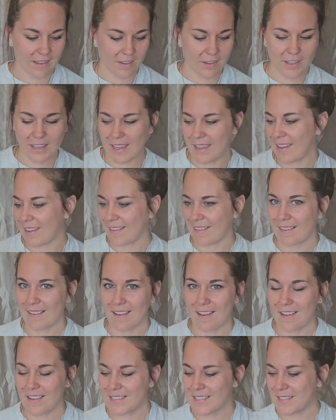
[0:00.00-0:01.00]
Okay,
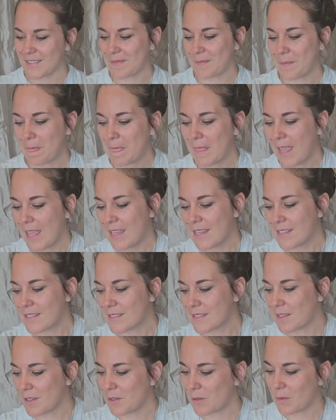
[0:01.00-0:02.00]
awesome.
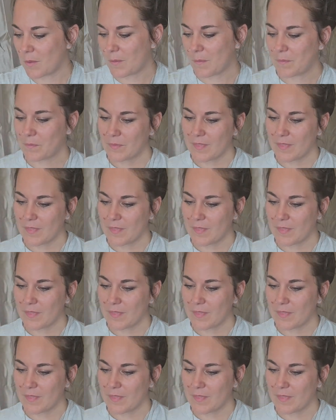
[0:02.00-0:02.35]
So